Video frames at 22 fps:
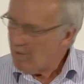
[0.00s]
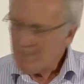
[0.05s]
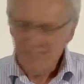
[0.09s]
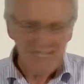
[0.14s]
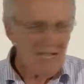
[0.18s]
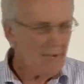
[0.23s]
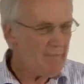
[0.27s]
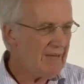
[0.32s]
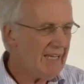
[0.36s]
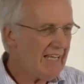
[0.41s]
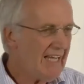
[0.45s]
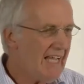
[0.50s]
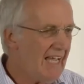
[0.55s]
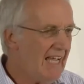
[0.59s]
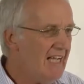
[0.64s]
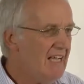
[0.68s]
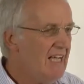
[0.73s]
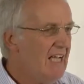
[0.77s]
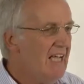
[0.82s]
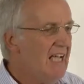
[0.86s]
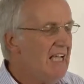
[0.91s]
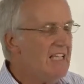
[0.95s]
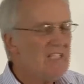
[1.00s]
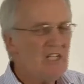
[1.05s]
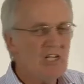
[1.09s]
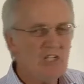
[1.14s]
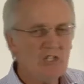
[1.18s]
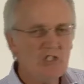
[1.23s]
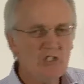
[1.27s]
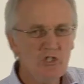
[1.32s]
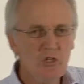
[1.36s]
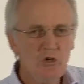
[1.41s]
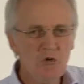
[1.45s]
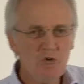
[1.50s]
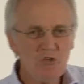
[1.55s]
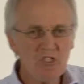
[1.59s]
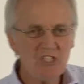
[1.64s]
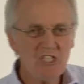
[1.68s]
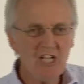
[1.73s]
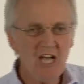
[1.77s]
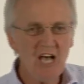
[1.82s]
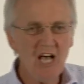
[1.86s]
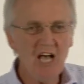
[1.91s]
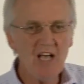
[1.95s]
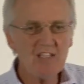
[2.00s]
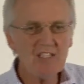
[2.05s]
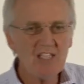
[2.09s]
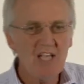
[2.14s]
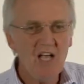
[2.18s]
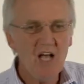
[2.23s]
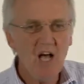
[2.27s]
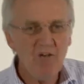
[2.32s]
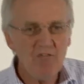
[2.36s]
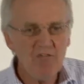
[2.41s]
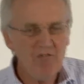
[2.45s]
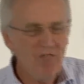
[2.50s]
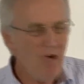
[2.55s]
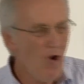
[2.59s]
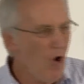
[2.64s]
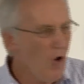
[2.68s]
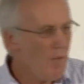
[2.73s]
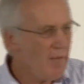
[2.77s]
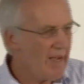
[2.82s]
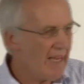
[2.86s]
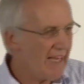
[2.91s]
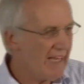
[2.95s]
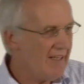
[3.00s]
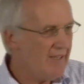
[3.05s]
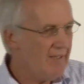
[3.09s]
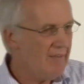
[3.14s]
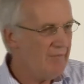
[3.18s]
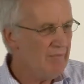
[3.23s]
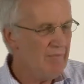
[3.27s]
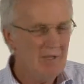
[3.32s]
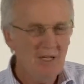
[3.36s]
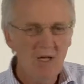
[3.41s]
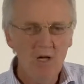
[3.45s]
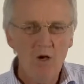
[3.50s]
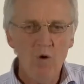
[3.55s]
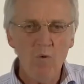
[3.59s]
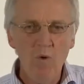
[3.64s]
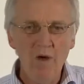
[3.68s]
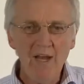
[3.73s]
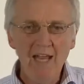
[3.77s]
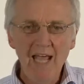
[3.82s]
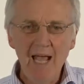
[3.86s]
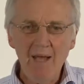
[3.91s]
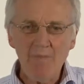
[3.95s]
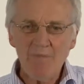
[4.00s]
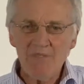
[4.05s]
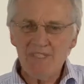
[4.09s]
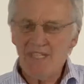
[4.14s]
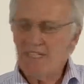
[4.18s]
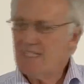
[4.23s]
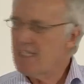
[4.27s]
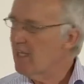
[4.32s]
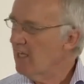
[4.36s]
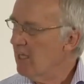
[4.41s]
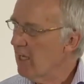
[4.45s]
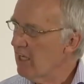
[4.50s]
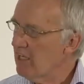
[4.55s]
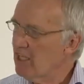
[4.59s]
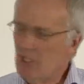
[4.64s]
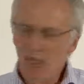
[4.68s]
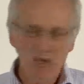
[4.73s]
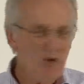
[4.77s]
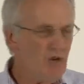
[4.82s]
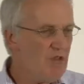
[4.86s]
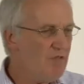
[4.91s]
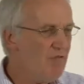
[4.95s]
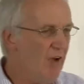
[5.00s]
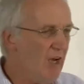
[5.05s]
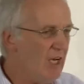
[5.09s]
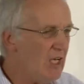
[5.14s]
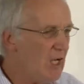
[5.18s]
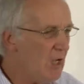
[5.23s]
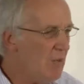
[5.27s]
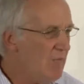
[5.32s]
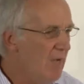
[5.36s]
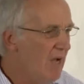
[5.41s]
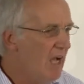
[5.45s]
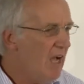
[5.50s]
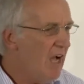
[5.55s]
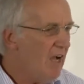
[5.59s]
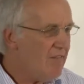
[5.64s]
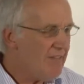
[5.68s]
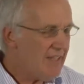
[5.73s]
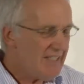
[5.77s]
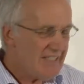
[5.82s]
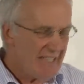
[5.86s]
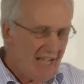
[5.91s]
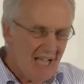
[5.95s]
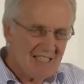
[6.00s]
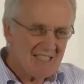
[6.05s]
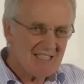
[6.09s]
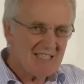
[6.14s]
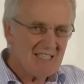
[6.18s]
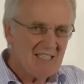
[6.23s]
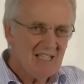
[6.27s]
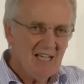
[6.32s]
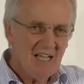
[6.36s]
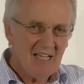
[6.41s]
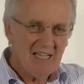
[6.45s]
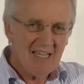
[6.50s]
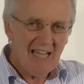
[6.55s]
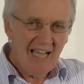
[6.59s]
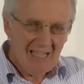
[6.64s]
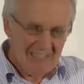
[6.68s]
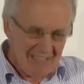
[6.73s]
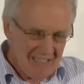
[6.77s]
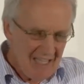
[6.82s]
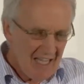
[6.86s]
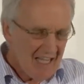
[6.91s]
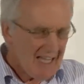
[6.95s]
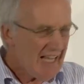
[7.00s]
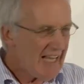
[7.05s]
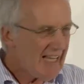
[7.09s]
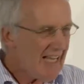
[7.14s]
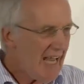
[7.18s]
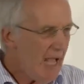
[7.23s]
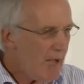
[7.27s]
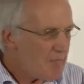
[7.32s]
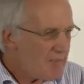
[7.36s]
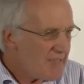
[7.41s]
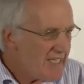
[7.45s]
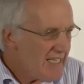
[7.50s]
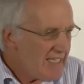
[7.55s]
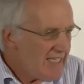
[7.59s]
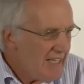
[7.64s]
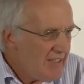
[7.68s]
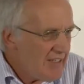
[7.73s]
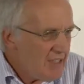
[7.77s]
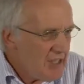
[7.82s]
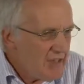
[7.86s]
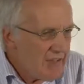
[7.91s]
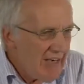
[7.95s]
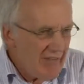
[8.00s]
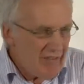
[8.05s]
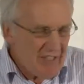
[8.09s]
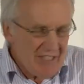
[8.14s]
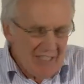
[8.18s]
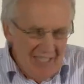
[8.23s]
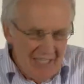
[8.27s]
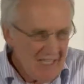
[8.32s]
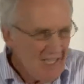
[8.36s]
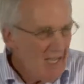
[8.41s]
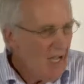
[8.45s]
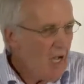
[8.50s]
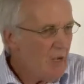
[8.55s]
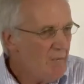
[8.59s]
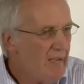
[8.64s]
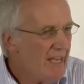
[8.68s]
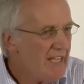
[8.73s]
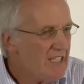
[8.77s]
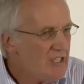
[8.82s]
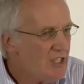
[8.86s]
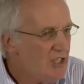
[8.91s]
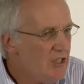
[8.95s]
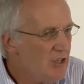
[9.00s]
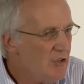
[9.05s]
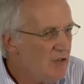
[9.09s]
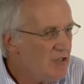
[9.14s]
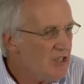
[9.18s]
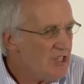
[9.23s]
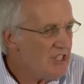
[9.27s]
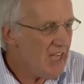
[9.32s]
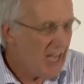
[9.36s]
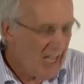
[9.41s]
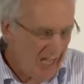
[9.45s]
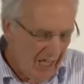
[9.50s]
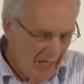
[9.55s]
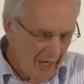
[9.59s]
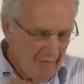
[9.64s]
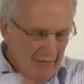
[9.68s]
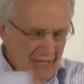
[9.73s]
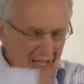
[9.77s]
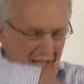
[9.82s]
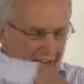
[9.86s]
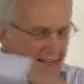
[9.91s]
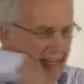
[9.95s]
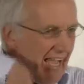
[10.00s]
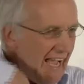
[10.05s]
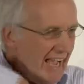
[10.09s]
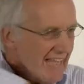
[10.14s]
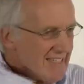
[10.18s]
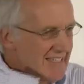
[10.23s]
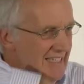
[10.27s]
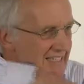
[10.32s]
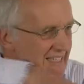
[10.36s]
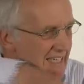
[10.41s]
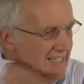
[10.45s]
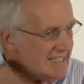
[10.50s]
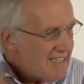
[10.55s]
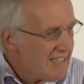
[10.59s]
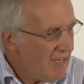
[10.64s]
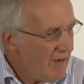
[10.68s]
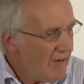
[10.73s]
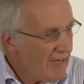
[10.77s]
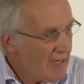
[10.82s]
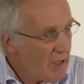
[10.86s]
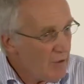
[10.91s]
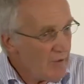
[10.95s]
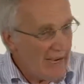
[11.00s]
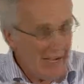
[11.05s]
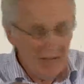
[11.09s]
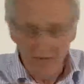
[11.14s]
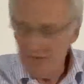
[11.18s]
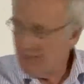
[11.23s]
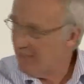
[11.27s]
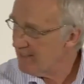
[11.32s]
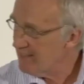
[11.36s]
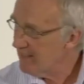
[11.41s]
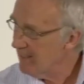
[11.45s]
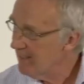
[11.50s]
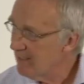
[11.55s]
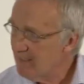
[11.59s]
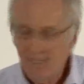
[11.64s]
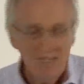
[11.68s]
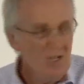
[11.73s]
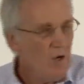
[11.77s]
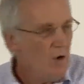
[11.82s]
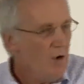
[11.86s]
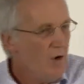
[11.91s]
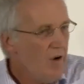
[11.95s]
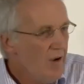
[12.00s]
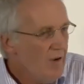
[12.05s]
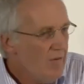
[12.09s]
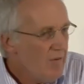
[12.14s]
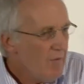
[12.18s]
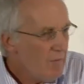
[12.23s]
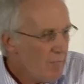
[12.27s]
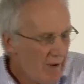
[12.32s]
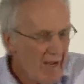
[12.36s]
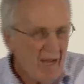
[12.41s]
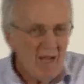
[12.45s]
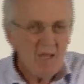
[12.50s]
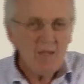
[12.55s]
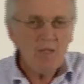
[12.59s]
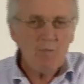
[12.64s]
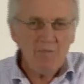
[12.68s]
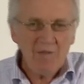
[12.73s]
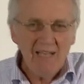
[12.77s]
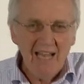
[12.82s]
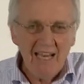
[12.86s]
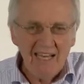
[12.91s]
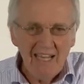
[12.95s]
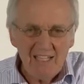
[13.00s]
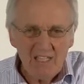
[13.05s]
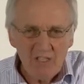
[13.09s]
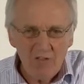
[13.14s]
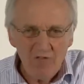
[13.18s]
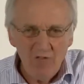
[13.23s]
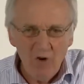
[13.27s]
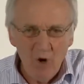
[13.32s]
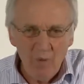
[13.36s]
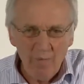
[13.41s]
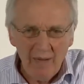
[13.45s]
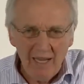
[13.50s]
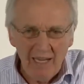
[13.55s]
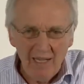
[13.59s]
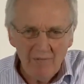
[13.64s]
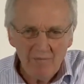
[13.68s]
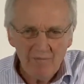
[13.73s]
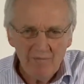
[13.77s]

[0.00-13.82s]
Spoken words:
What's happening here is that new stars are forming. What happens is that a huge volume of the dust and gas collapses under gravity and makes a new star, and it has a disk going around it where the planets are forming.